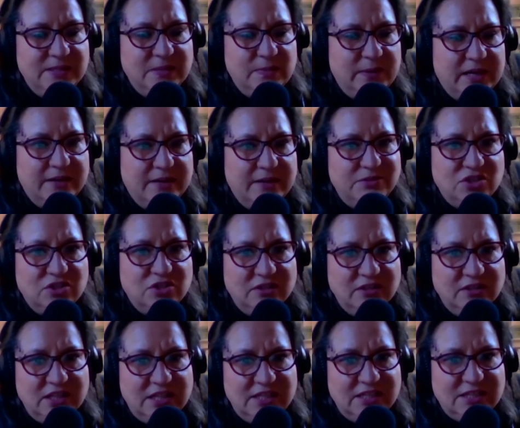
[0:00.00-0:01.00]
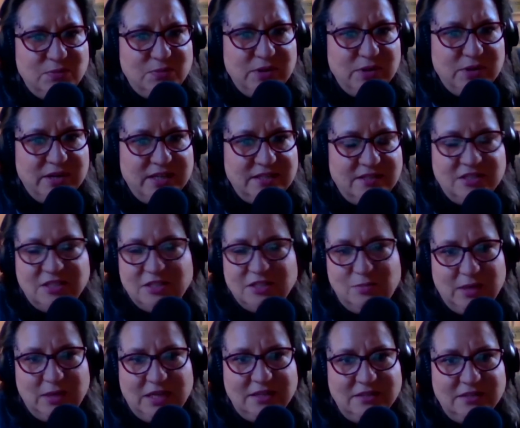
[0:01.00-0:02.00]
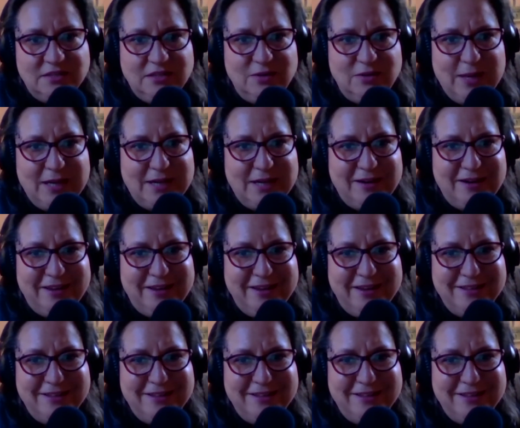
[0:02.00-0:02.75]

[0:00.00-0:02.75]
but I'm sure that it's present just because humanity